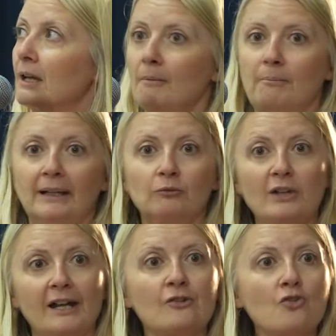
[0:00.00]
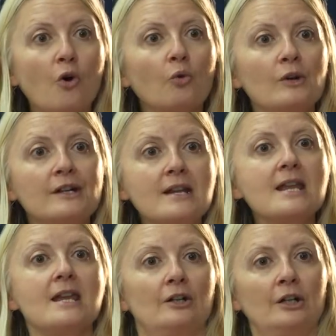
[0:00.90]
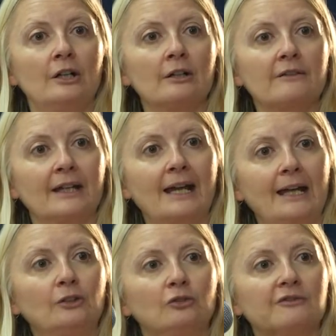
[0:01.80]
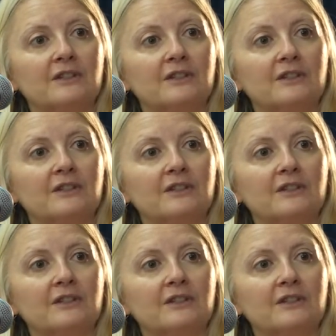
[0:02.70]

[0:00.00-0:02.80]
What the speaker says: but we are nowhere near the kind of